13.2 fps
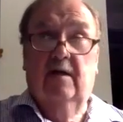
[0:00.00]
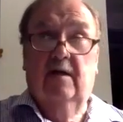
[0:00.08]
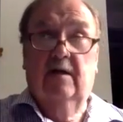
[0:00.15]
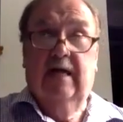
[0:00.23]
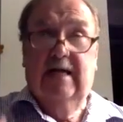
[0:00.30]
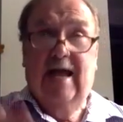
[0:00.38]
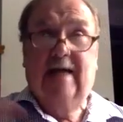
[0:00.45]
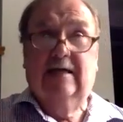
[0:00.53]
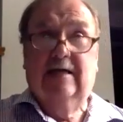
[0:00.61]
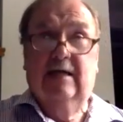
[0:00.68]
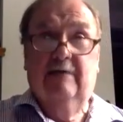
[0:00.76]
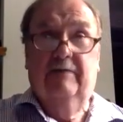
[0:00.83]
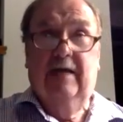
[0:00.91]

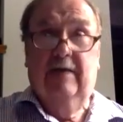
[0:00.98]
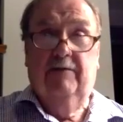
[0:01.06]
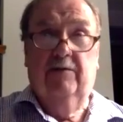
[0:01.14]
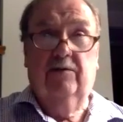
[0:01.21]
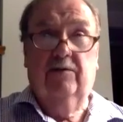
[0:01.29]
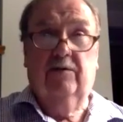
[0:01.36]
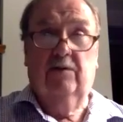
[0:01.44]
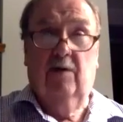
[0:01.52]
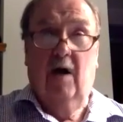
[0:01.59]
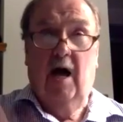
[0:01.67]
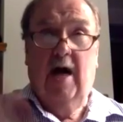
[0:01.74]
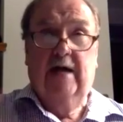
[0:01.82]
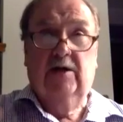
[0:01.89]
connecting people to
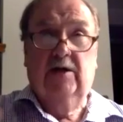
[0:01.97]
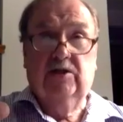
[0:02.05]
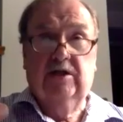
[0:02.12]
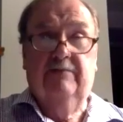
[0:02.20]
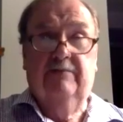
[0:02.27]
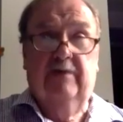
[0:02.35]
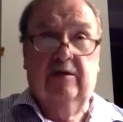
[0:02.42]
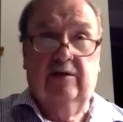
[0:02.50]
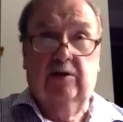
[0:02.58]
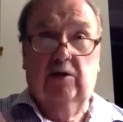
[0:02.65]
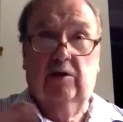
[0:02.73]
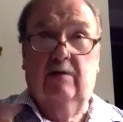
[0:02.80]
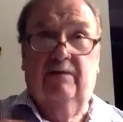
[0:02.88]
high achievements,
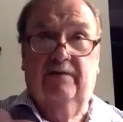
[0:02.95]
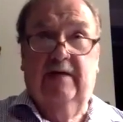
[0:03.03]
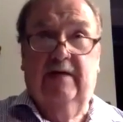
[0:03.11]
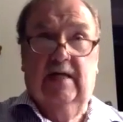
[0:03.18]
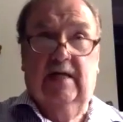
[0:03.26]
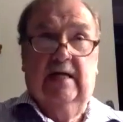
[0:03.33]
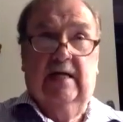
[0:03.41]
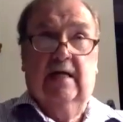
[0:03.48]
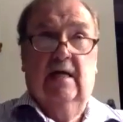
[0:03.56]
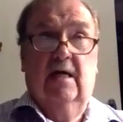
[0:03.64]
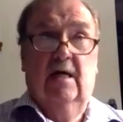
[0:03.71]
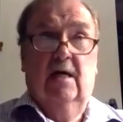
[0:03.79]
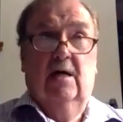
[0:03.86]
to good feeling,
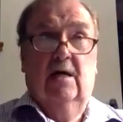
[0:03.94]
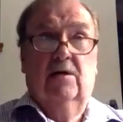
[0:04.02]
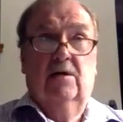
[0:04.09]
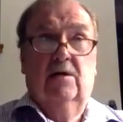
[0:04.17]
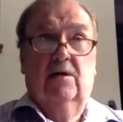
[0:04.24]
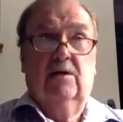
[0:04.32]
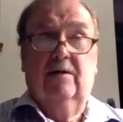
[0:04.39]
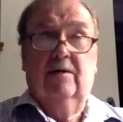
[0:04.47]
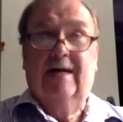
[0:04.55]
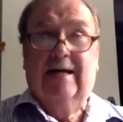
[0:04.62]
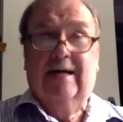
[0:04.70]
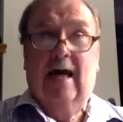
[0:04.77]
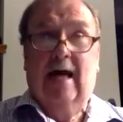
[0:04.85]
to
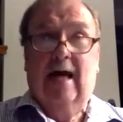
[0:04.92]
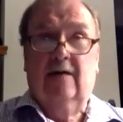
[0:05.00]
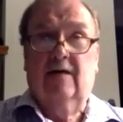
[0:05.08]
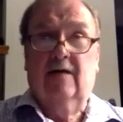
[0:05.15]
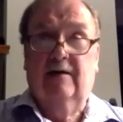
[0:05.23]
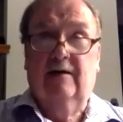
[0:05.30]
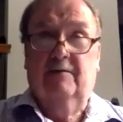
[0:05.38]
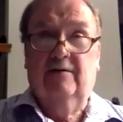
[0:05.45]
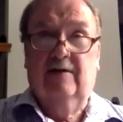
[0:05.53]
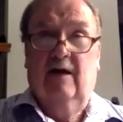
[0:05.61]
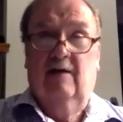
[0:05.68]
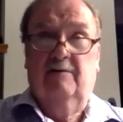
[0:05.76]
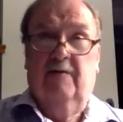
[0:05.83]
getting outside
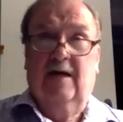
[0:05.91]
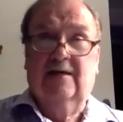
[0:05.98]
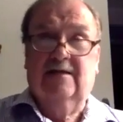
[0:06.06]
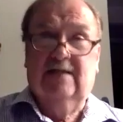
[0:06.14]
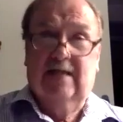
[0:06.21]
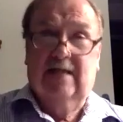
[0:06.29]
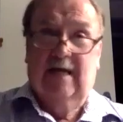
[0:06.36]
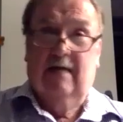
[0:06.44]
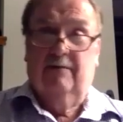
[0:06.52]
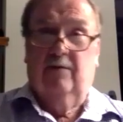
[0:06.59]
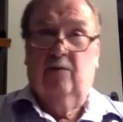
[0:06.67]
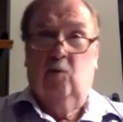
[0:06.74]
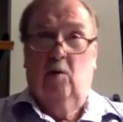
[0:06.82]
themselves by seeing
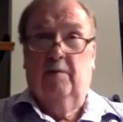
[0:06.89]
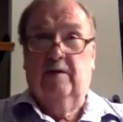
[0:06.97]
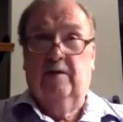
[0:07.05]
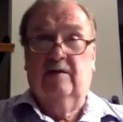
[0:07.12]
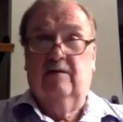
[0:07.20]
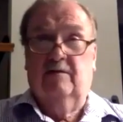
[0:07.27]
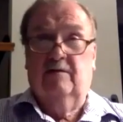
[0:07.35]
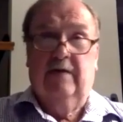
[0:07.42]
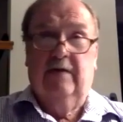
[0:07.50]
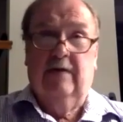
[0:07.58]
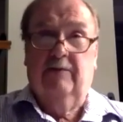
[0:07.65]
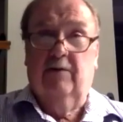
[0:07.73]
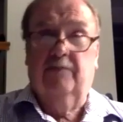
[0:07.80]
performances of
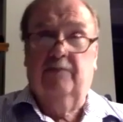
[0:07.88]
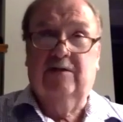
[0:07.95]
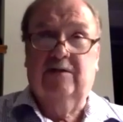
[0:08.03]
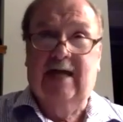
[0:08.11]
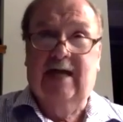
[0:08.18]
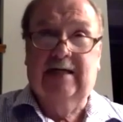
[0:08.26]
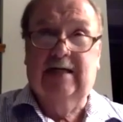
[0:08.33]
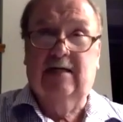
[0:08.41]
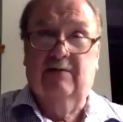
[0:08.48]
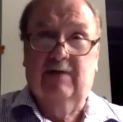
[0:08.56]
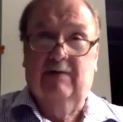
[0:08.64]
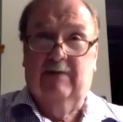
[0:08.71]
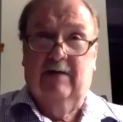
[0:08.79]
people pretending to
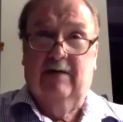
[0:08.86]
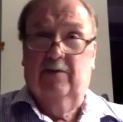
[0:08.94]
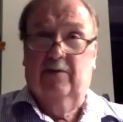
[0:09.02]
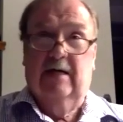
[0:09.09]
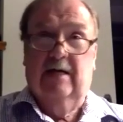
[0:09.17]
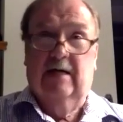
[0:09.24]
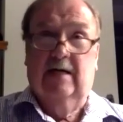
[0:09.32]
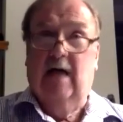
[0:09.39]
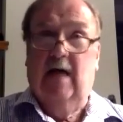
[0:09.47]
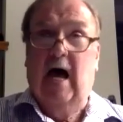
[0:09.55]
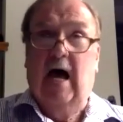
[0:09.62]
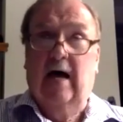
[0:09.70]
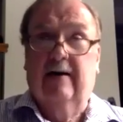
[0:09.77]
be people they're
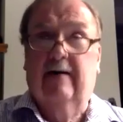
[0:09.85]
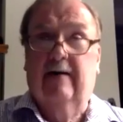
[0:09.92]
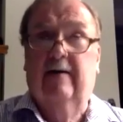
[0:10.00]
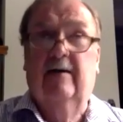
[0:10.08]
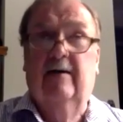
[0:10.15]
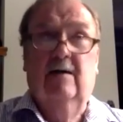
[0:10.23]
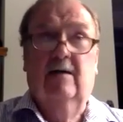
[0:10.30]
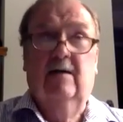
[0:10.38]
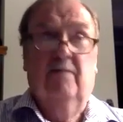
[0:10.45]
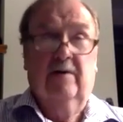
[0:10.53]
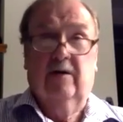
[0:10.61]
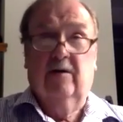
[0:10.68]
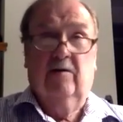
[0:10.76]
not.
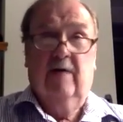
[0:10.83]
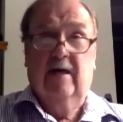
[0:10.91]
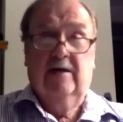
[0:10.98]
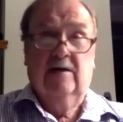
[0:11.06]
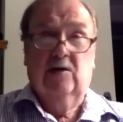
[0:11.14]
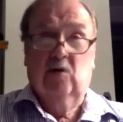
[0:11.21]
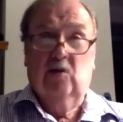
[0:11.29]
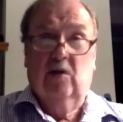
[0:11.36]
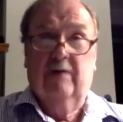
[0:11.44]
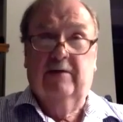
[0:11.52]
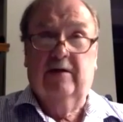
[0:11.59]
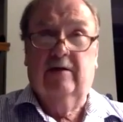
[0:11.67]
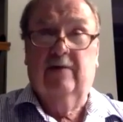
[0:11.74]
One of the great
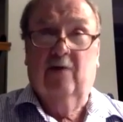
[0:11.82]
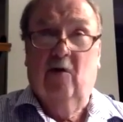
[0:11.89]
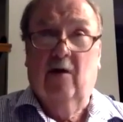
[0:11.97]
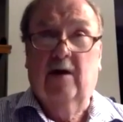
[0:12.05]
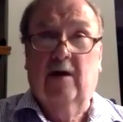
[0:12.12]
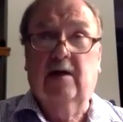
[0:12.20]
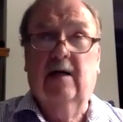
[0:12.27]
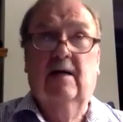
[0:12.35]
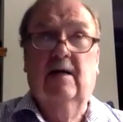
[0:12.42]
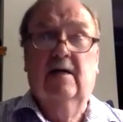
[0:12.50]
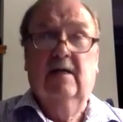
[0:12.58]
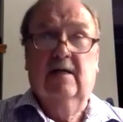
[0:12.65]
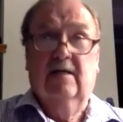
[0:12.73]
enjoyments of art
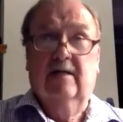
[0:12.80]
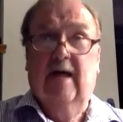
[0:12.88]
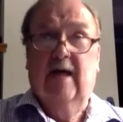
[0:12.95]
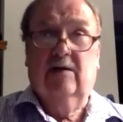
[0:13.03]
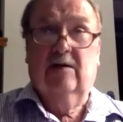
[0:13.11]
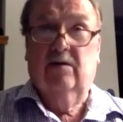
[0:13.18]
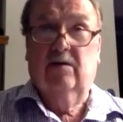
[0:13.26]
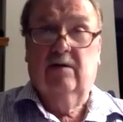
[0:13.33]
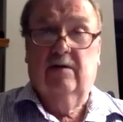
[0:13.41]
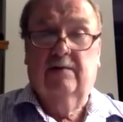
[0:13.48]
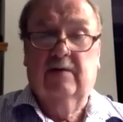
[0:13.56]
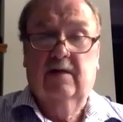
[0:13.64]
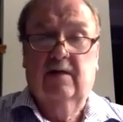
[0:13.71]
is that sort
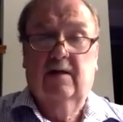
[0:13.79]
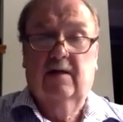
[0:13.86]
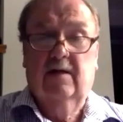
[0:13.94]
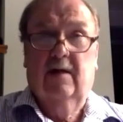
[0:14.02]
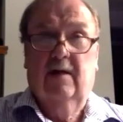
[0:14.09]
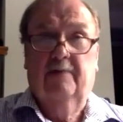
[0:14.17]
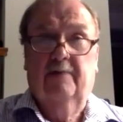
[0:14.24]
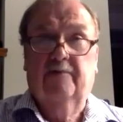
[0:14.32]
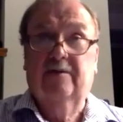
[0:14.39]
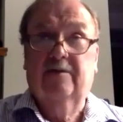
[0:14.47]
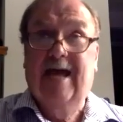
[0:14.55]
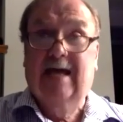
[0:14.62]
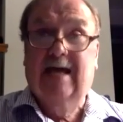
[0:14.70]
of
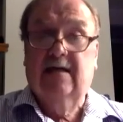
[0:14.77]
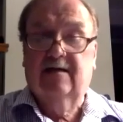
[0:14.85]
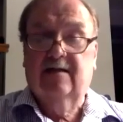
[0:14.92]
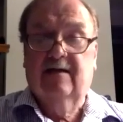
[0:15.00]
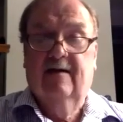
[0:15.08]
pretense.